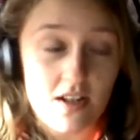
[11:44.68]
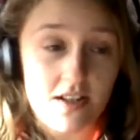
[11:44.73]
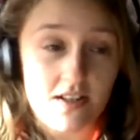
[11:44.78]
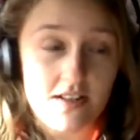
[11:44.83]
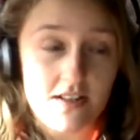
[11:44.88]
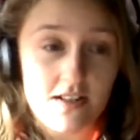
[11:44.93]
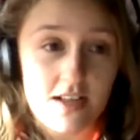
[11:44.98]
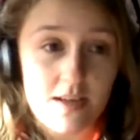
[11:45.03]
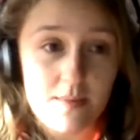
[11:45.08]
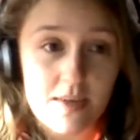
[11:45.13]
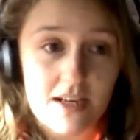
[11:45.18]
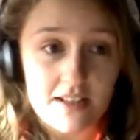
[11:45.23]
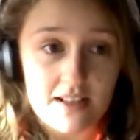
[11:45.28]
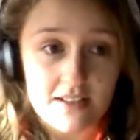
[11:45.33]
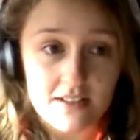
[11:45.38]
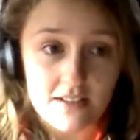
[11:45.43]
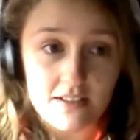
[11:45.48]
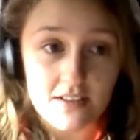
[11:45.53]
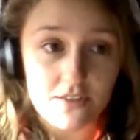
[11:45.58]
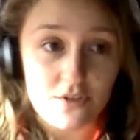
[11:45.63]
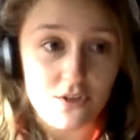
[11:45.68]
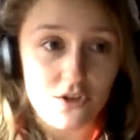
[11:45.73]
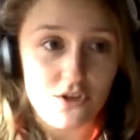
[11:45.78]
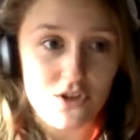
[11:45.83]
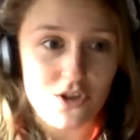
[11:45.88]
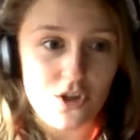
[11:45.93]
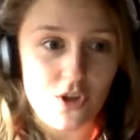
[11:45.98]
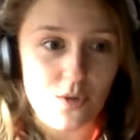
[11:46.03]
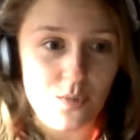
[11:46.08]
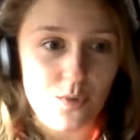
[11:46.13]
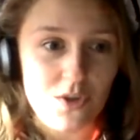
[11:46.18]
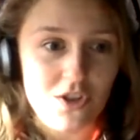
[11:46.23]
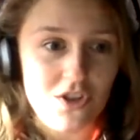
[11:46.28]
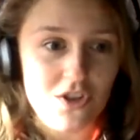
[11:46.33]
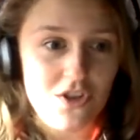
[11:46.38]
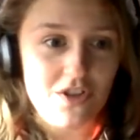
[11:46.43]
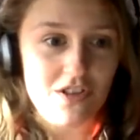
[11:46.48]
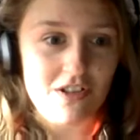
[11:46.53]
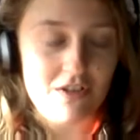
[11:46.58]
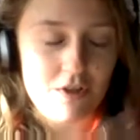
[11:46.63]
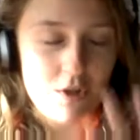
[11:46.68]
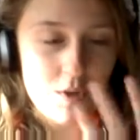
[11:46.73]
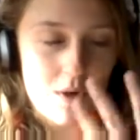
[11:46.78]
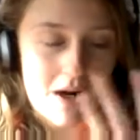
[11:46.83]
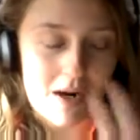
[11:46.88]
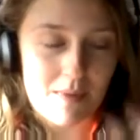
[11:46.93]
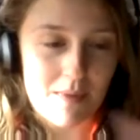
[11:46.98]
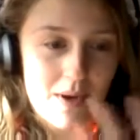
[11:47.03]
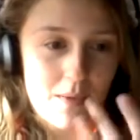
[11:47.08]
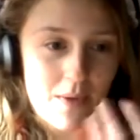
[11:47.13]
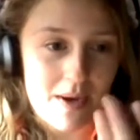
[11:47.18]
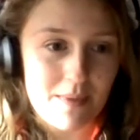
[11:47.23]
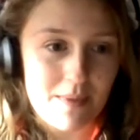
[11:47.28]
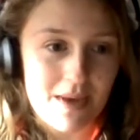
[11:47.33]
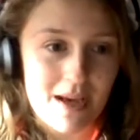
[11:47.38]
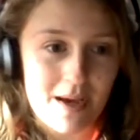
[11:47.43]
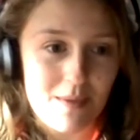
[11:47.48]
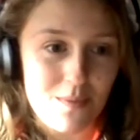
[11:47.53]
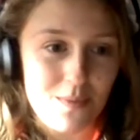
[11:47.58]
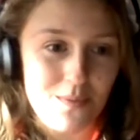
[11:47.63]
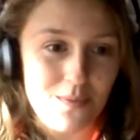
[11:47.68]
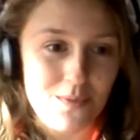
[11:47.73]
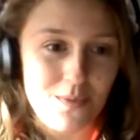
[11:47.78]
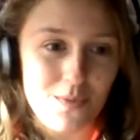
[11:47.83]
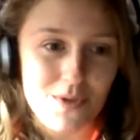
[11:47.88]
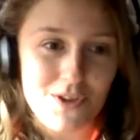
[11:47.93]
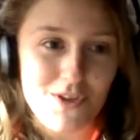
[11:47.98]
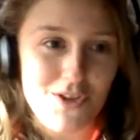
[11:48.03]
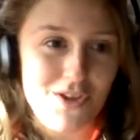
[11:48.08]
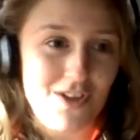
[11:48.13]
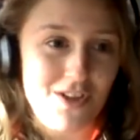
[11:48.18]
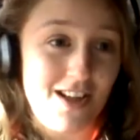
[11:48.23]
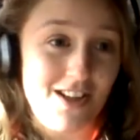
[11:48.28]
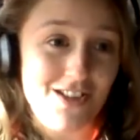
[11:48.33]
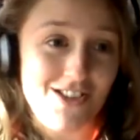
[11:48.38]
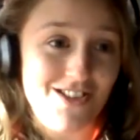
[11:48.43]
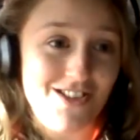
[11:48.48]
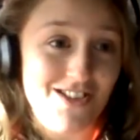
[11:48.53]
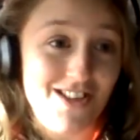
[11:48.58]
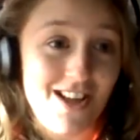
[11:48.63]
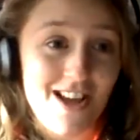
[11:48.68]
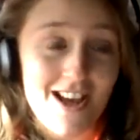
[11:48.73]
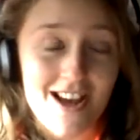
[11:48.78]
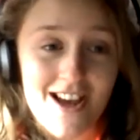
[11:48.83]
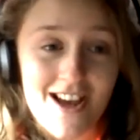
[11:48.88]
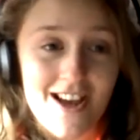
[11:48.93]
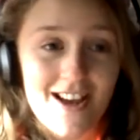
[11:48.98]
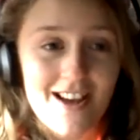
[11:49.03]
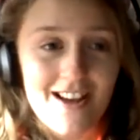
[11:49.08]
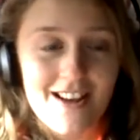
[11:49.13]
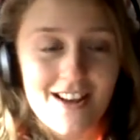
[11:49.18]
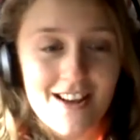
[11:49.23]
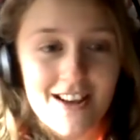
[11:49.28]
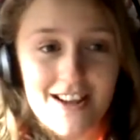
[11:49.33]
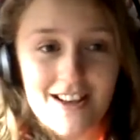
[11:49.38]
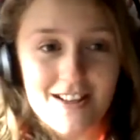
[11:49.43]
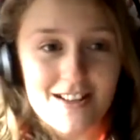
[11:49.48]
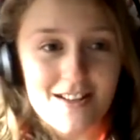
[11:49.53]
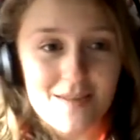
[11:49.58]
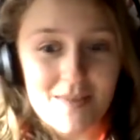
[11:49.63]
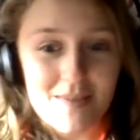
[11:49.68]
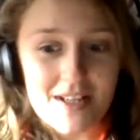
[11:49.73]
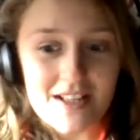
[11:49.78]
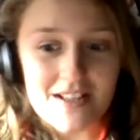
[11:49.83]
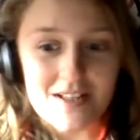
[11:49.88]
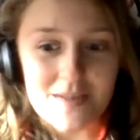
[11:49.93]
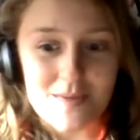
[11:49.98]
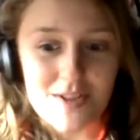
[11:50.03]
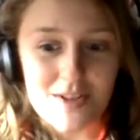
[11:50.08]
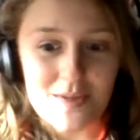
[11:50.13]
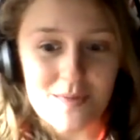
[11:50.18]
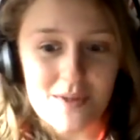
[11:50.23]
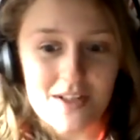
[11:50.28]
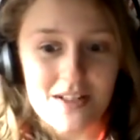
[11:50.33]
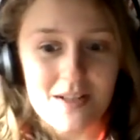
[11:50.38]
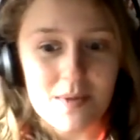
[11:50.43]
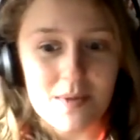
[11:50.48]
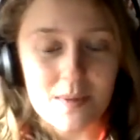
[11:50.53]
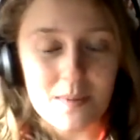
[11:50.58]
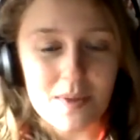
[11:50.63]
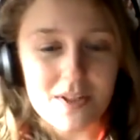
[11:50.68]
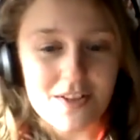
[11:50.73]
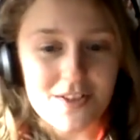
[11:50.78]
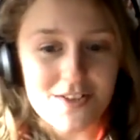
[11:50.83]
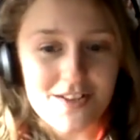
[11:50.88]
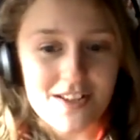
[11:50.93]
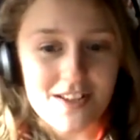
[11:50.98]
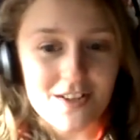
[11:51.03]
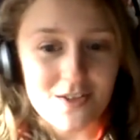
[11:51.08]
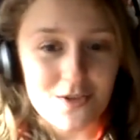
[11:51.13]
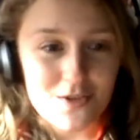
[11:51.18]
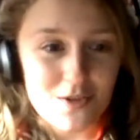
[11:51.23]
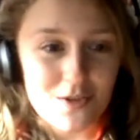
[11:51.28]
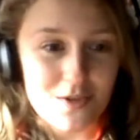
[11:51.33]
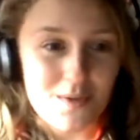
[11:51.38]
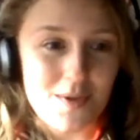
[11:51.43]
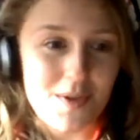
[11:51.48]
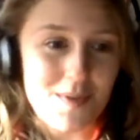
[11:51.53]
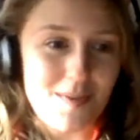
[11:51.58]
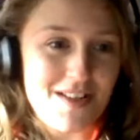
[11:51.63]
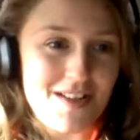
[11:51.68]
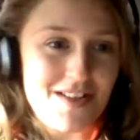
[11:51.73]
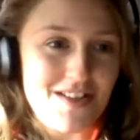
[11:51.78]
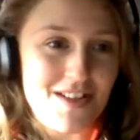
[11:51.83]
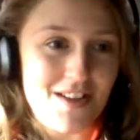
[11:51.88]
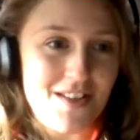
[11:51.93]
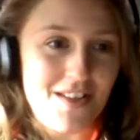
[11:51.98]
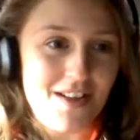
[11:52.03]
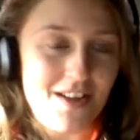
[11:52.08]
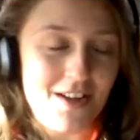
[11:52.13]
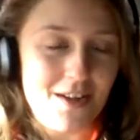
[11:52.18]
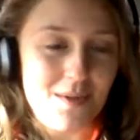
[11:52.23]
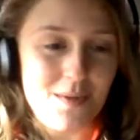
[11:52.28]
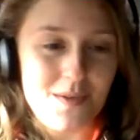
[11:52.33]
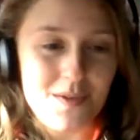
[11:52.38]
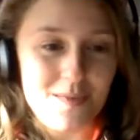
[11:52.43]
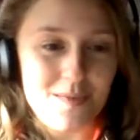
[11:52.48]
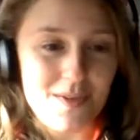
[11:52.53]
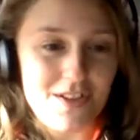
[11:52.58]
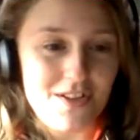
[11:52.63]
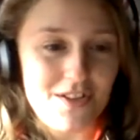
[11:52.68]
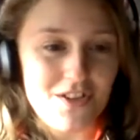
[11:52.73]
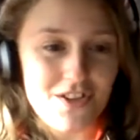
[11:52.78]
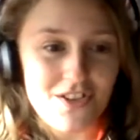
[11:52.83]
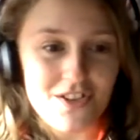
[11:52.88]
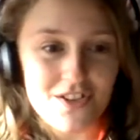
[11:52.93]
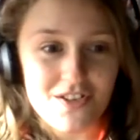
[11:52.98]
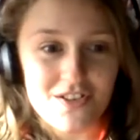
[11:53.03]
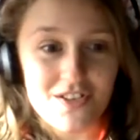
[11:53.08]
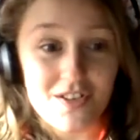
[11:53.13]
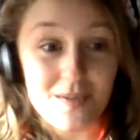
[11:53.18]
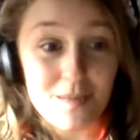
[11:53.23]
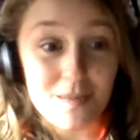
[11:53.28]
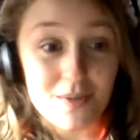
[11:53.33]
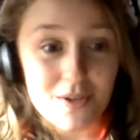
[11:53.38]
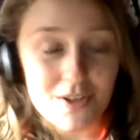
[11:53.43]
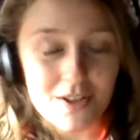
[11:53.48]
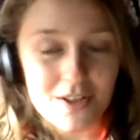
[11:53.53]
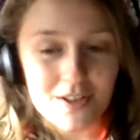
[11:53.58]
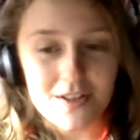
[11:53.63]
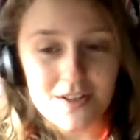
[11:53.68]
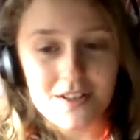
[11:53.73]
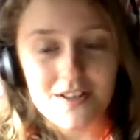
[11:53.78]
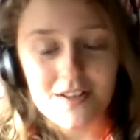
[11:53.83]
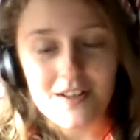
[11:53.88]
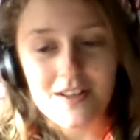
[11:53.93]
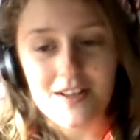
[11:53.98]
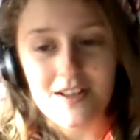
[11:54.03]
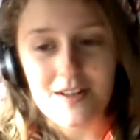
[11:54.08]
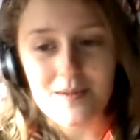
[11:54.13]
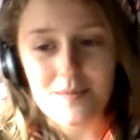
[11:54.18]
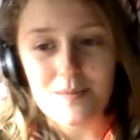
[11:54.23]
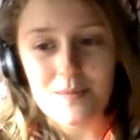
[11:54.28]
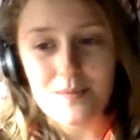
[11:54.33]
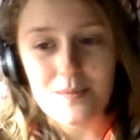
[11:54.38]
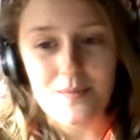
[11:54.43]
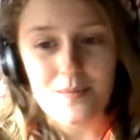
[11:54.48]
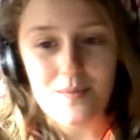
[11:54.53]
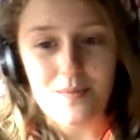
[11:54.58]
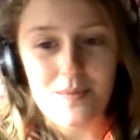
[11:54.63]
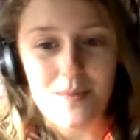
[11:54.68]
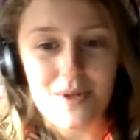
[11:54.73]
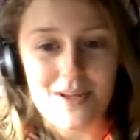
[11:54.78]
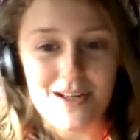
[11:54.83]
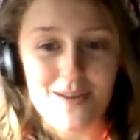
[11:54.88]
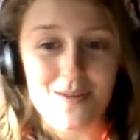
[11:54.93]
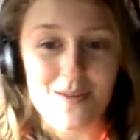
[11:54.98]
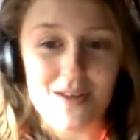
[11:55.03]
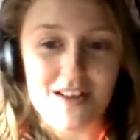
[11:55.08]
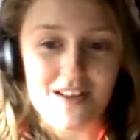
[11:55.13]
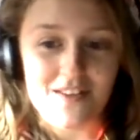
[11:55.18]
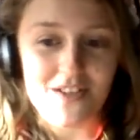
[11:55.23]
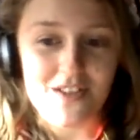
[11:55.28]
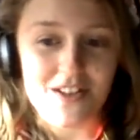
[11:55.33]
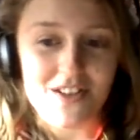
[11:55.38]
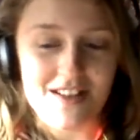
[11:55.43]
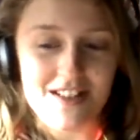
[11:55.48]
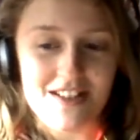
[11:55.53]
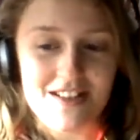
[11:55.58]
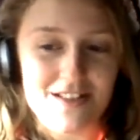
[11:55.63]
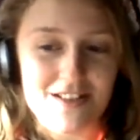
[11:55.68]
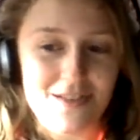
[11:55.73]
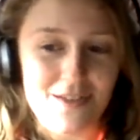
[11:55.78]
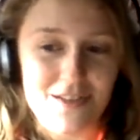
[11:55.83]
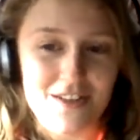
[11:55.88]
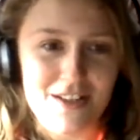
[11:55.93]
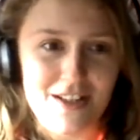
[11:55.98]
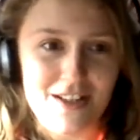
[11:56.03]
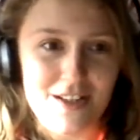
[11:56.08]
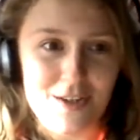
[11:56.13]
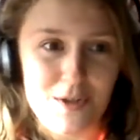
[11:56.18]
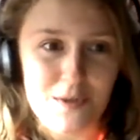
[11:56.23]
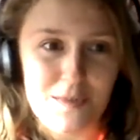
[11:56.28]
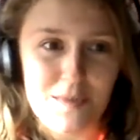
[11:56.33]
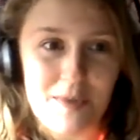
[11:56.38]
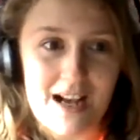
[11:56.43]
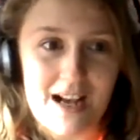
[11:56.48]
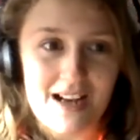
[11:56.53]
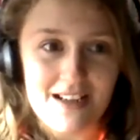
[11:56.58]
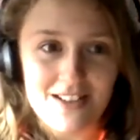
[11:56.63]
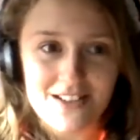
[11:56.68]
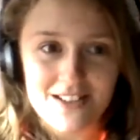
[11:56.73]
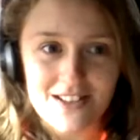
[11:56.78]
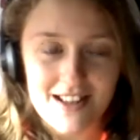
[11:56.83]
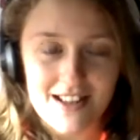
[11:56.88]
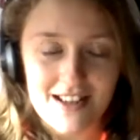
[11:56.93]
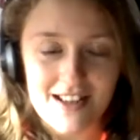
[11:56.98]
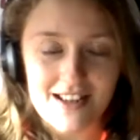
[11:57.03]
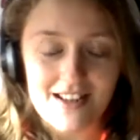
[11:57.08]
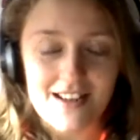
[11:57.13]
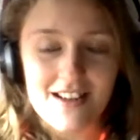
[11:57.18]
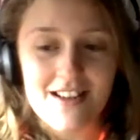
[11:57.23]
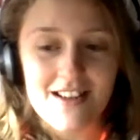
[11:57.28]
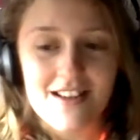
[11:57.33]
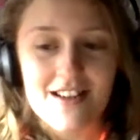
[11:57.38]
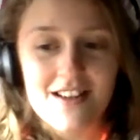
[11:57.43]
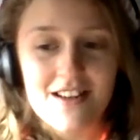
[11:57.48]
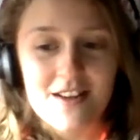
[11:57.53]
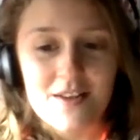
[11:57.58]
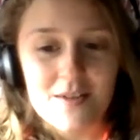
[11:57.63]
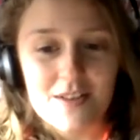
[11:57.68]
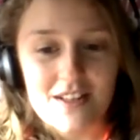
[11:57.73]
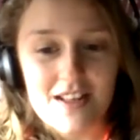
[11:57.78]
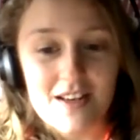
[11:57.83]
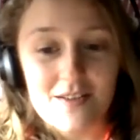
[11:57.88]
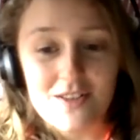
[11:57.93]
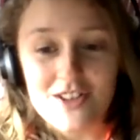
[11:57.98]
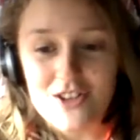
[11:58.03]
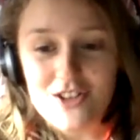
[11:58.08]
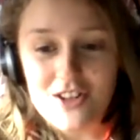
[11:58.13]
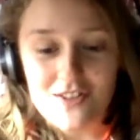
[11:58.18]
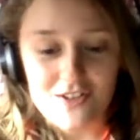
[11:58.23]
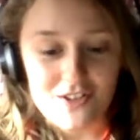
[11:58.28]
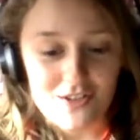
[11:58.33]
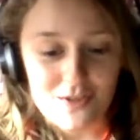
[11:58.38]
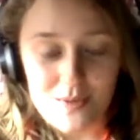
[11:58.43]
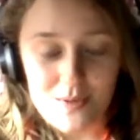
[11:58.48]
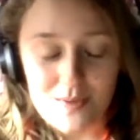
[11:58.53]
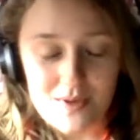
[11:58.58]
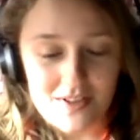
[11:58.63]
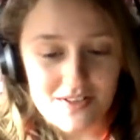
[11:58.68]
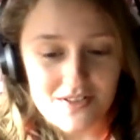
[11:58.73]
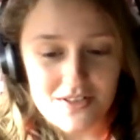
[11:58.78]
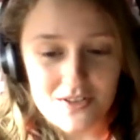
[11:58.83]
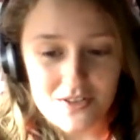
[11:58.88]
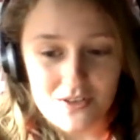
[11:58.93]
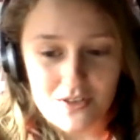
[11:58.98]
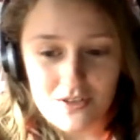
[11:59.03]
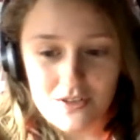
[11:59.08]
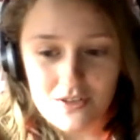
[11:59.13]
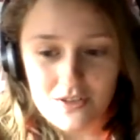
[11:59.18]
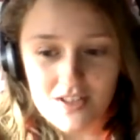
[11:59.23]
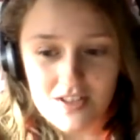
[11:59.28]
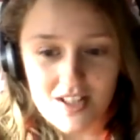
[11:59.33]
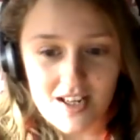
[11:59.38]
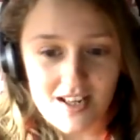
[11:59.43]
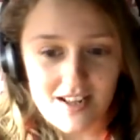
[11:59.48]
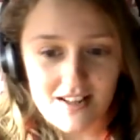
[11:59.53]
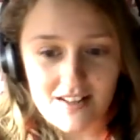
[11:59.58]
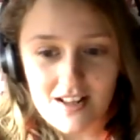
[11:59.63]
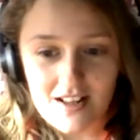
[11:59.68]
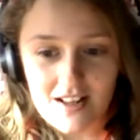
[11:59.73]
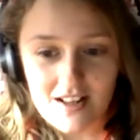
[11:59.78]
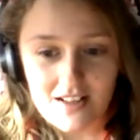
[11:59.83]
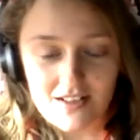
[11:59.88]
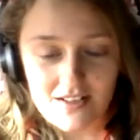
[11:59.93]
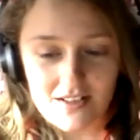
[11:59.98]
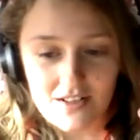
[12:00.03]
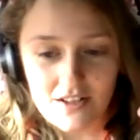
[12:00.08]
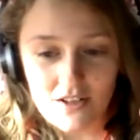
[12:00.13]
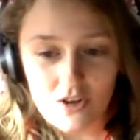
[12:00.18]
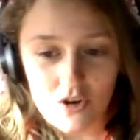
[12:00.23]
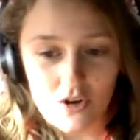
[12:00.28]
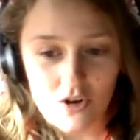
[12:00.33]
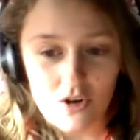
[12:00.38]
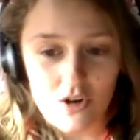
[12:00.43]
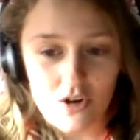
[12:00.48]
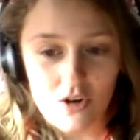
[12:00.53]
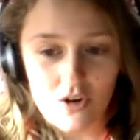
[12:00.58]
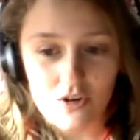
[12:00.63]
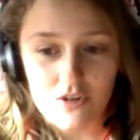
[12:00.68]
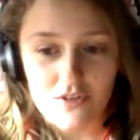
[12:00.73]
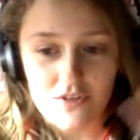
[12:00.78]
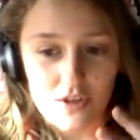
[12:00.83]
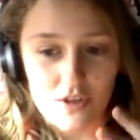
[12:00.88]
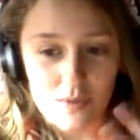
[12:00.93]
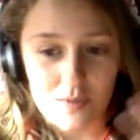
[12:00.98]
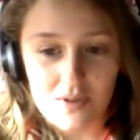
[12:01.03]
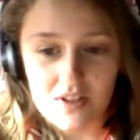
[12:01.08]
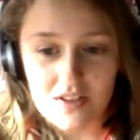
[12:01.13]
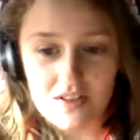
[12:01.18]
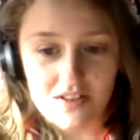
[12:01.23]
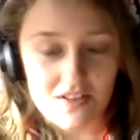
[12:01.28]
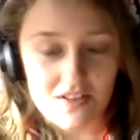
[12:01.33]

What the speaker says: at the time. I had a different job which didn't require my webcam, which I just it didn't make as much money, but because I could do it with my son there, it was much simpler. Um, but now that I've done this, I don't think I'd go back to that. Yeah, we traveled. We went to Thailand, Hong Kong, Philippines,